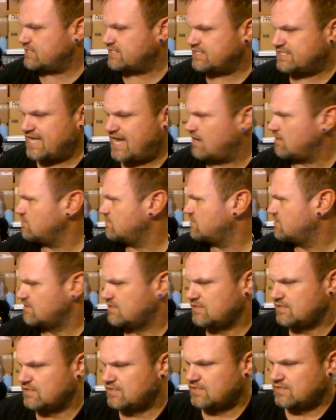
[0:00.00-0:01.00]
stout.
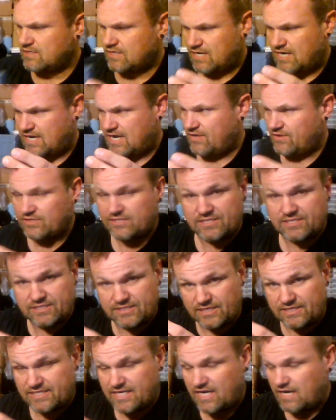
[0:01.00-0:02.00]
This is
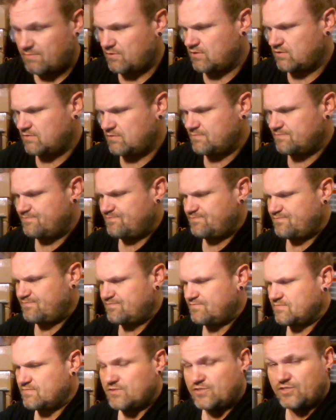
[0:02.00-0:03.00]
the double.
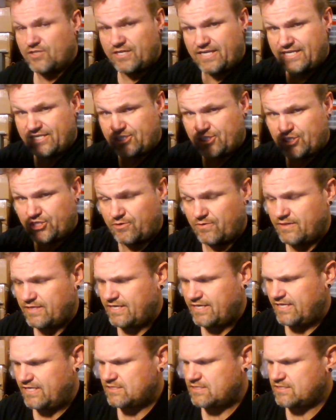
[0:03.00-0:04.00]
You're going to get 2 of
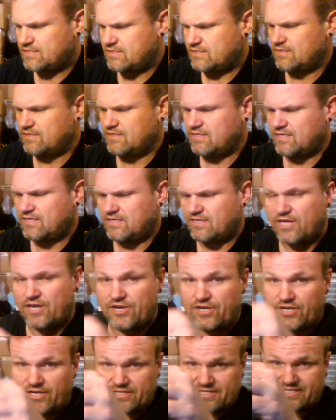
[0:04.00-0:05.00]
these.
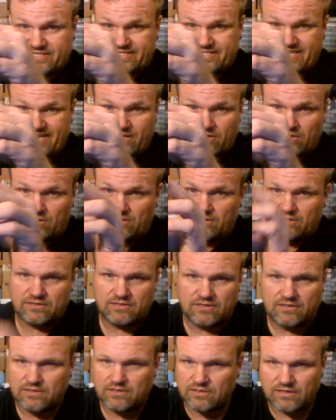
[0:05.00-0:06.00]
And you get the single.
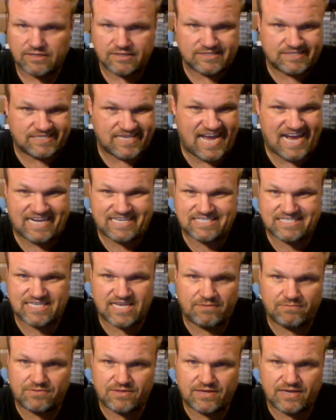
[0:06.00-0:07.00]
Exact
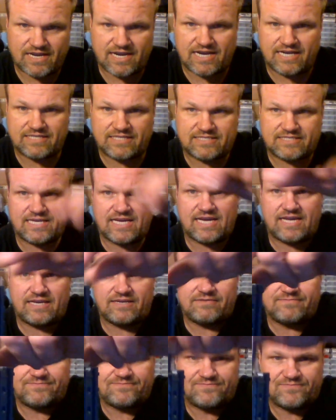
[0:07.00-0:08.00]
same thing I had
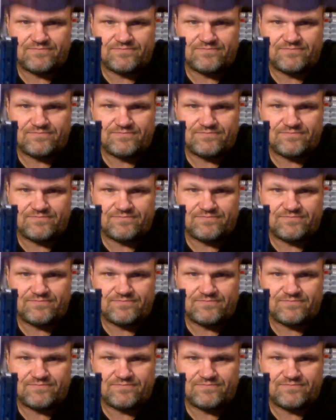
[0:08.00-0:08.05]
said,